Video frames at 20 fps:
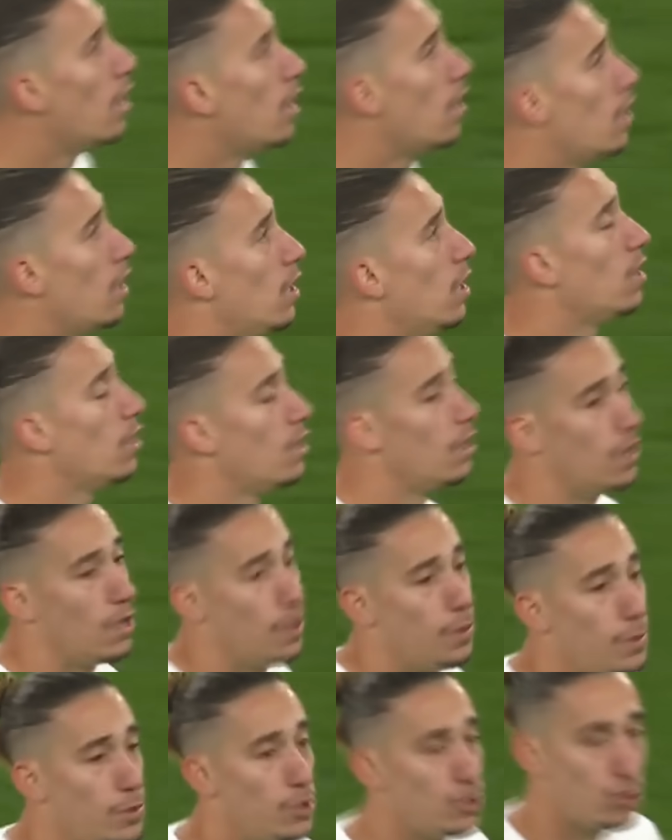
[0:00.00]
in that we've
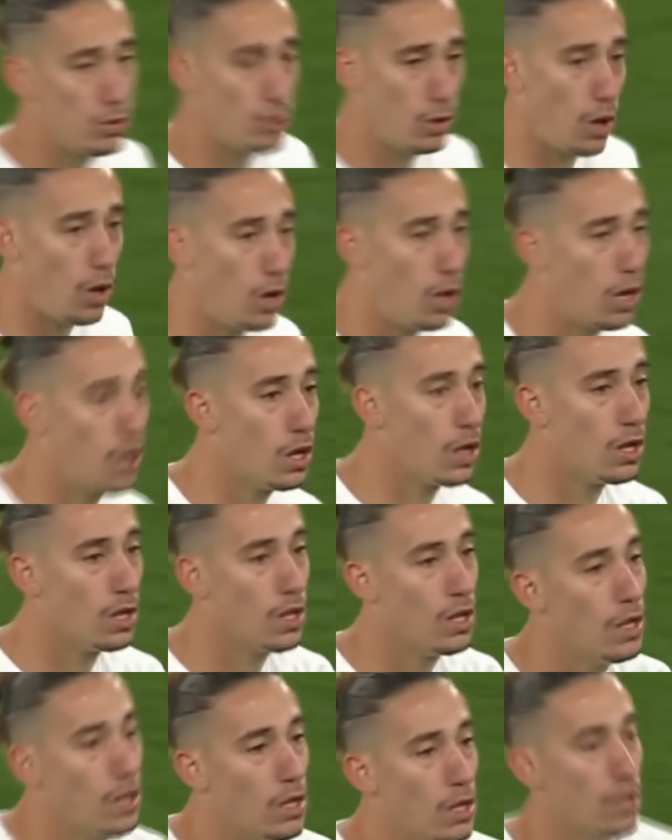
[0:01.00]
ended up losing
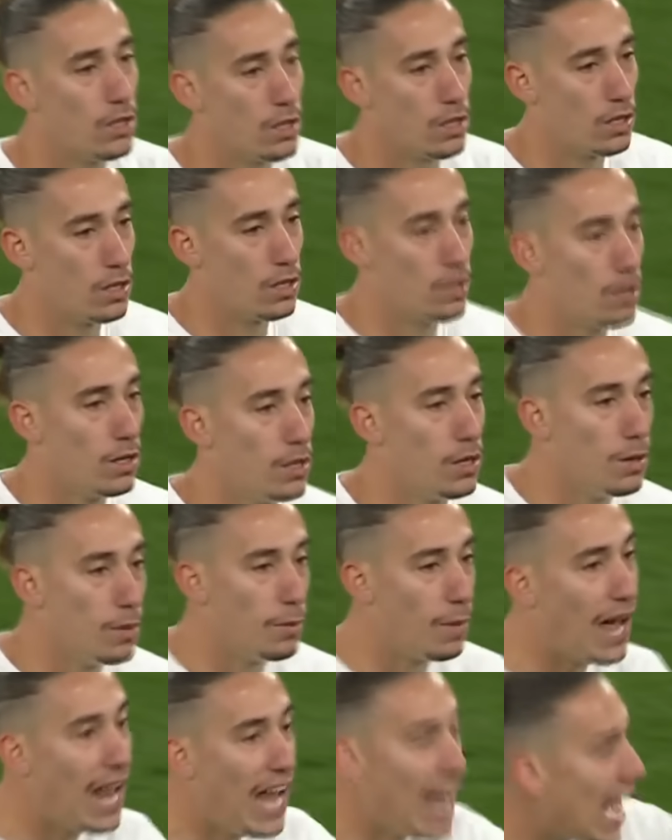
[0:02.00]
another match, another
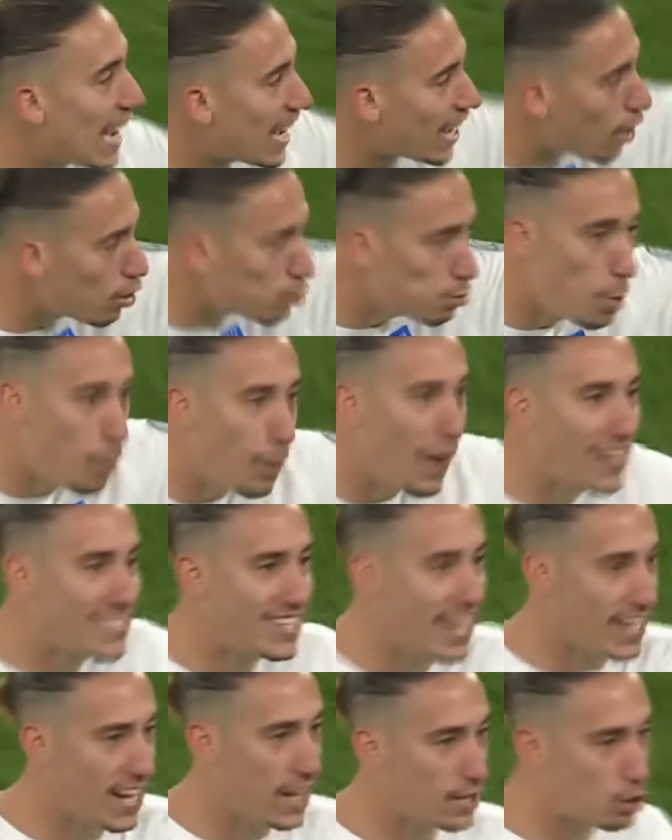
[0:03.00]
home match,
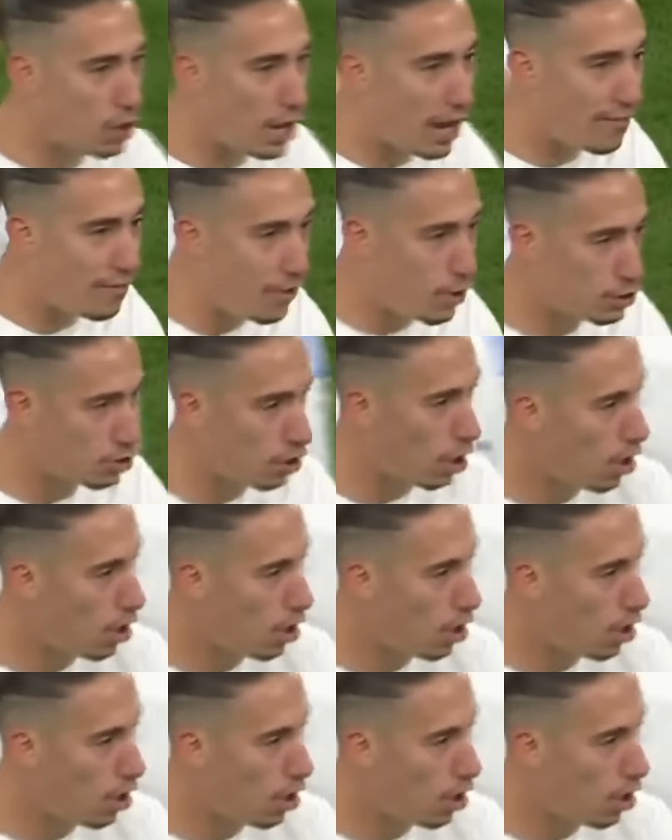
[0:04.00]
that we would have